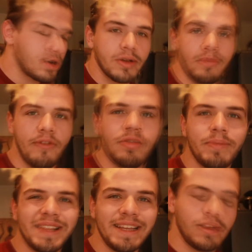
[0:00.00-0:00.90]
of working with
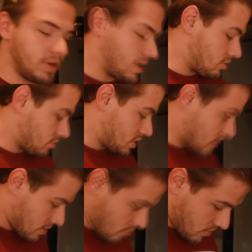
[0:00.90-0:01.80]
limited
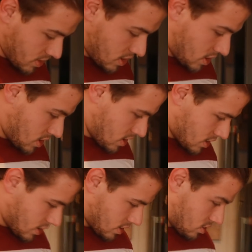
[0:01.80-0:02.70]
resources at the moment.
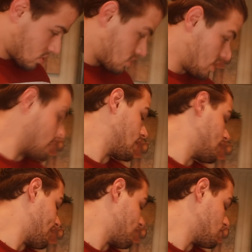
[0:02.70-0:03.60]
Just
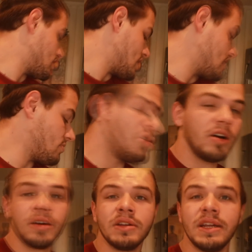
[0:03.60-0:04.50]
checking if there's any
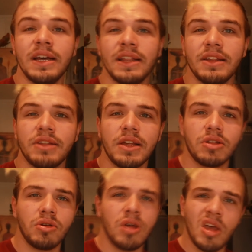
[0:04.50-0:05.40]
more. Nah, that's
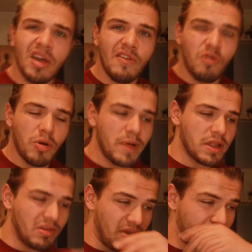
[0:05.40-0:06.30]
it. So 4
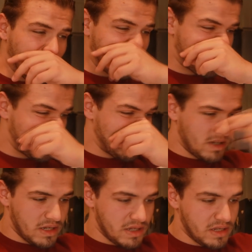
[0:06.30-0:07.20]
bits of Weetabix,
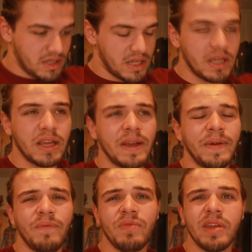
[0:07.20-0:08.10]
and
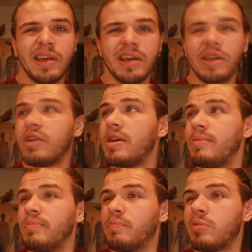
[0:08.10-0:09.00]

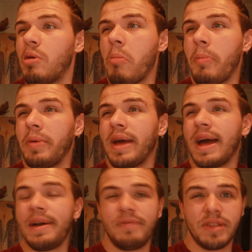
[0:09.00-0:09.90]
going to probably
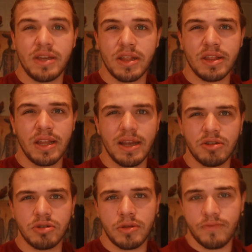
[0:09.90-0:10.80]
have like a
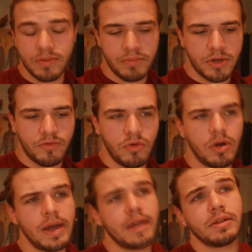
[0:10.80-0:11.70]
snack or something
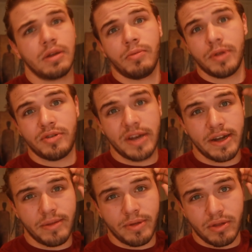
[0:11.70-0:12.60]
beforehand. I'll be
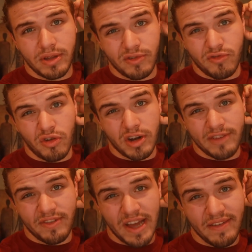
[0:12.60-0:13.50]
training about like
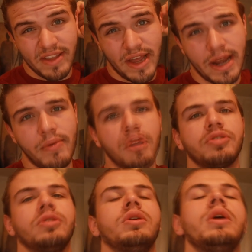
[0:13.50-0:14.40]
45 to an hour,
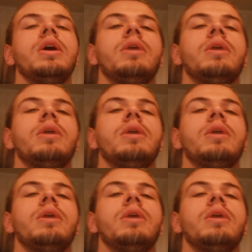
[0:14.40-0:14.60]
so